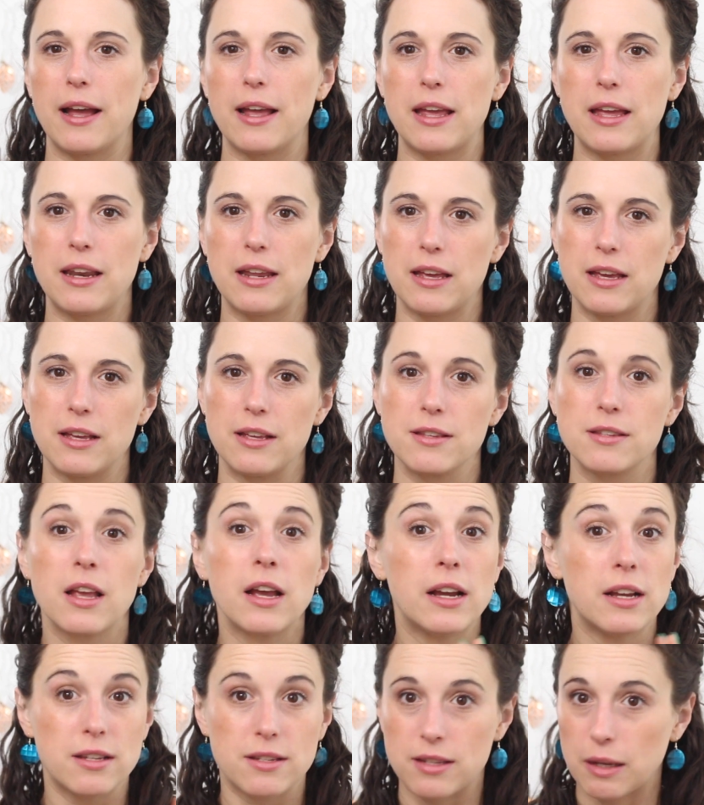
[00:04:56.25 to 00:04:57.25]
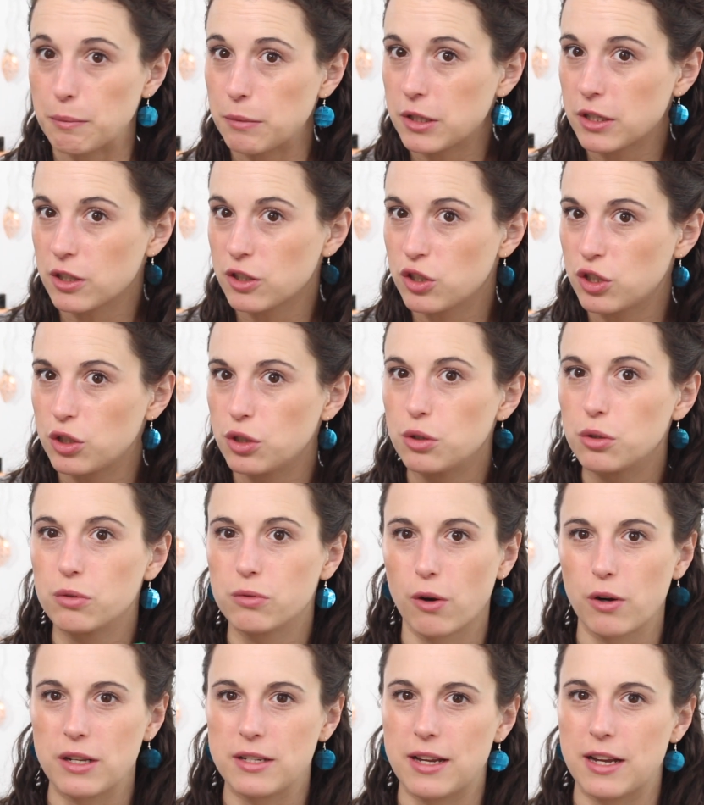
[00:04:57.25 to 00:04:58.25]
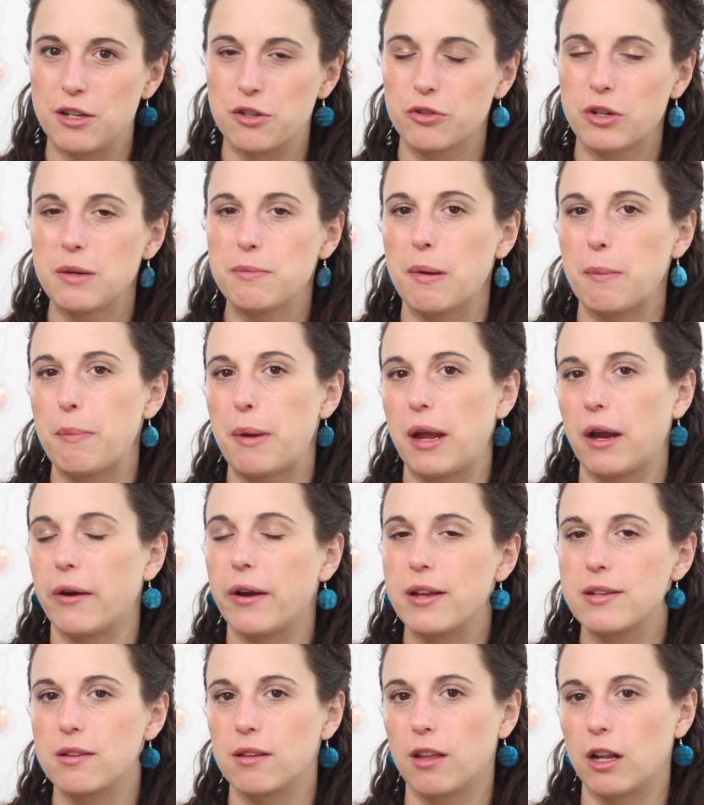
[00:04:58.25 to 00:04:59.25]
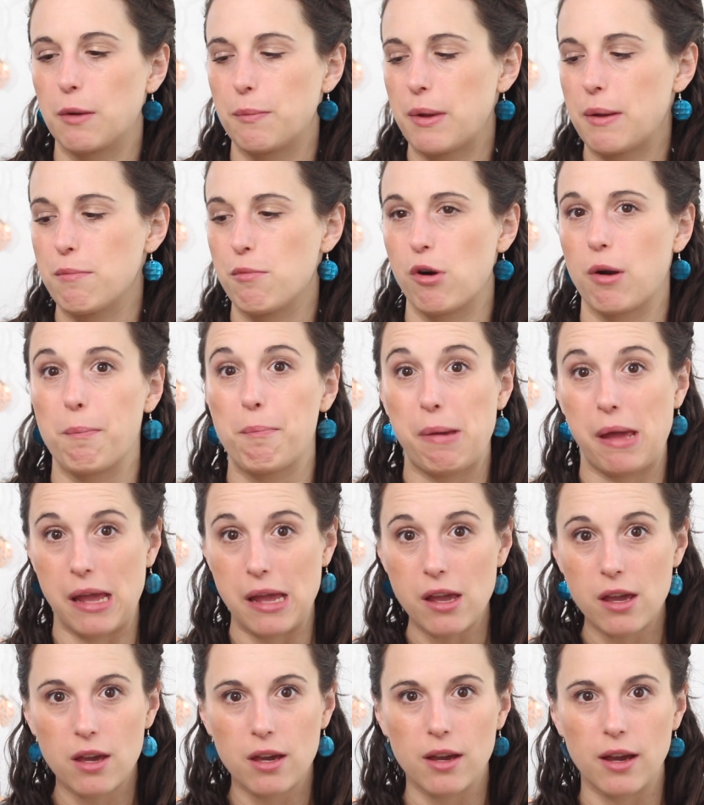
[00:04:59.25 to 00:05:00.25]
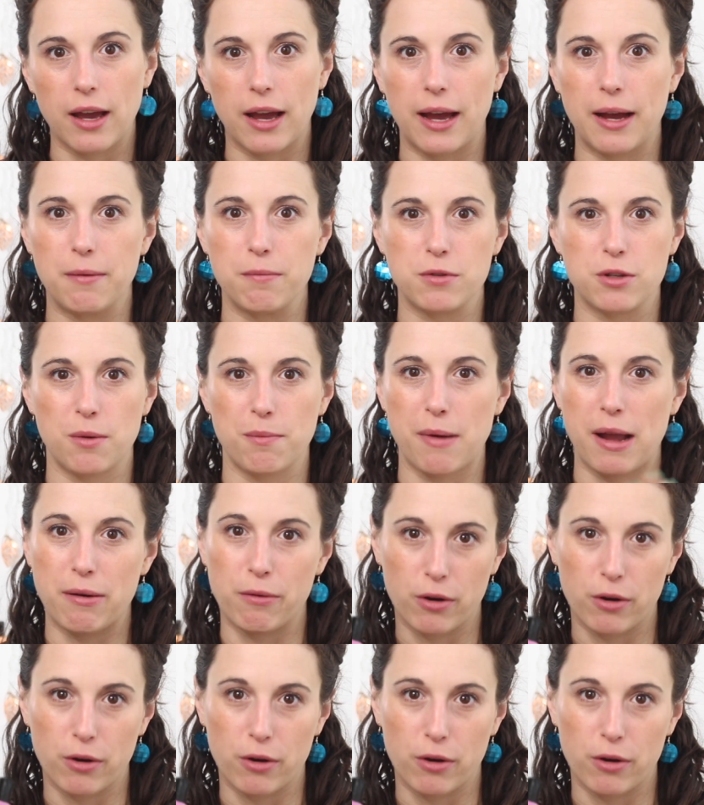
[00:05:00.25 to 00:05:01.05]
It is similar to rhododendron, but perrie is a little bit more pink. So my